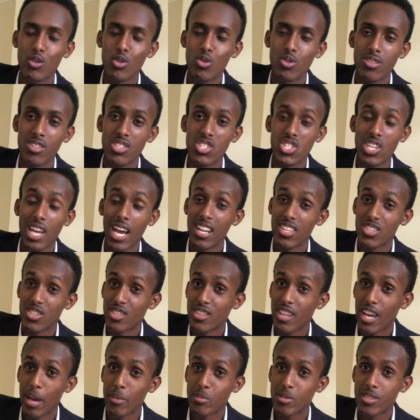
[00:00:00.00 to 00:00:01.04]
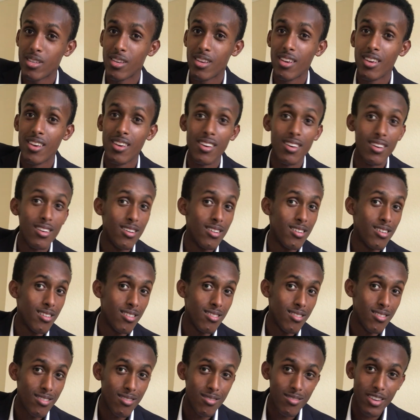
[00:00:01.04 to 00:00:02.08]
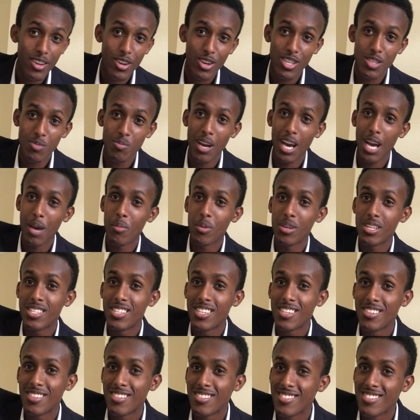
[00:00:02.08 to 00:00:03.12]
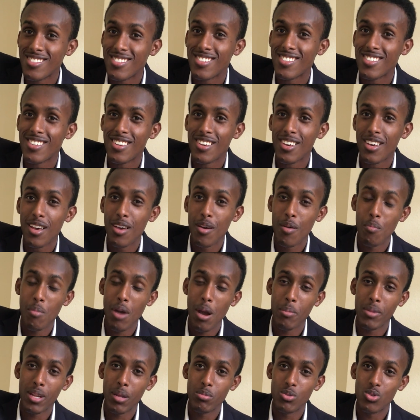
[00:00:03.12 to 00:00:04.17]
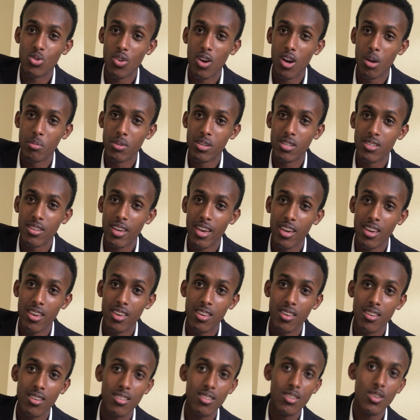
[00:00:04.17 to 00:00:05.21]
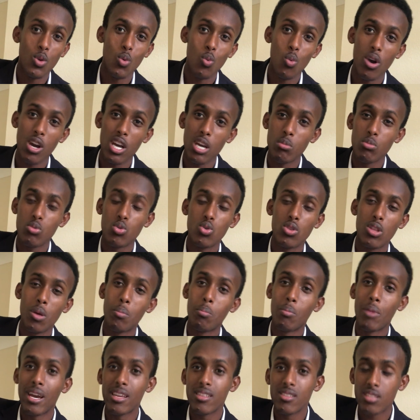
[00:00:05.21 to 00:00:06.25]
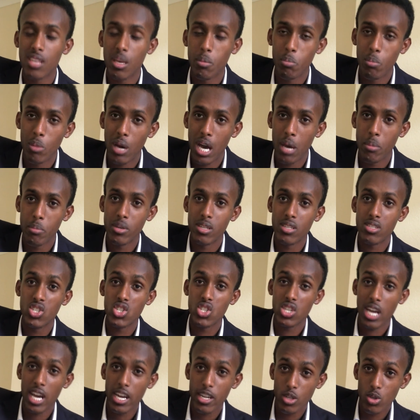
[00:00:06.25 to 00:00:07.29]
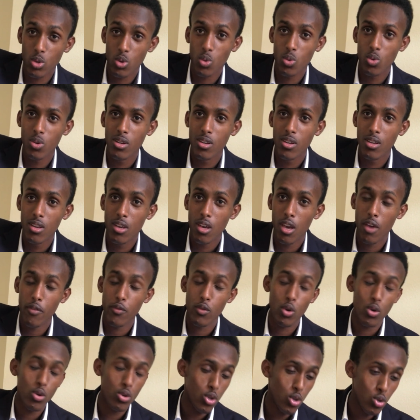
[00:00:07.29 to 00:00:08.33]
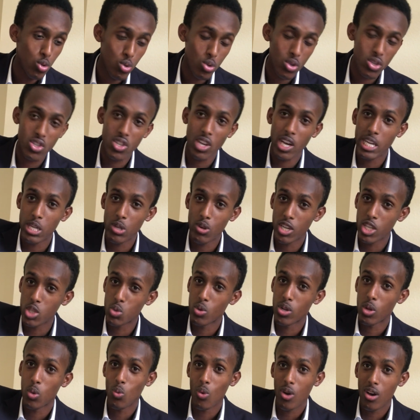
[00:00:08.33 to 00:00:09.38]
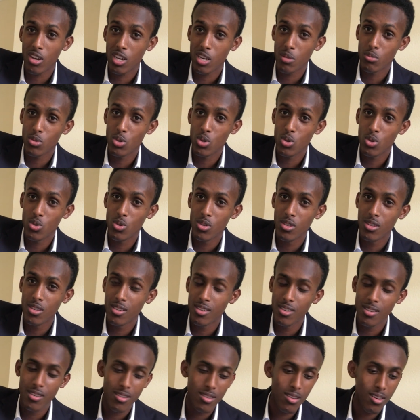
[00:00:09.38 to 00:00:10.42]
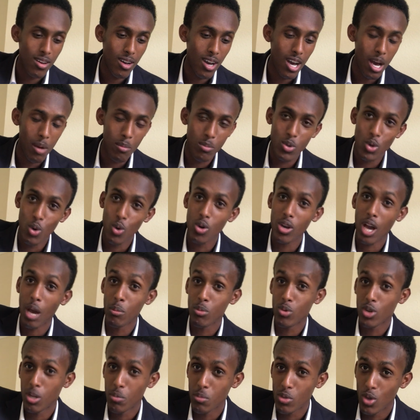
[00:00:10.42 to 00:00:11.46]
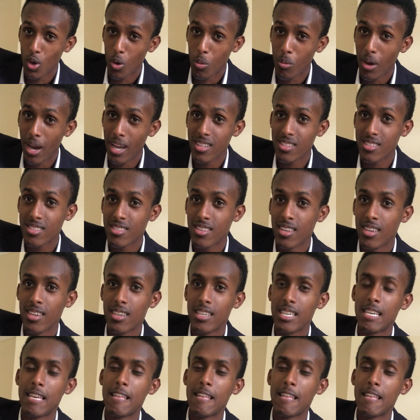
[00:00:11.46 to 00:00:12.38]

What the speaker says: during these challenging times. Here is Muhammad Abdurrahman. Hey, welcome to the Mindset Muhammad channel. If you're new to the channel, I just want to welcome you. I'm going to be your mindset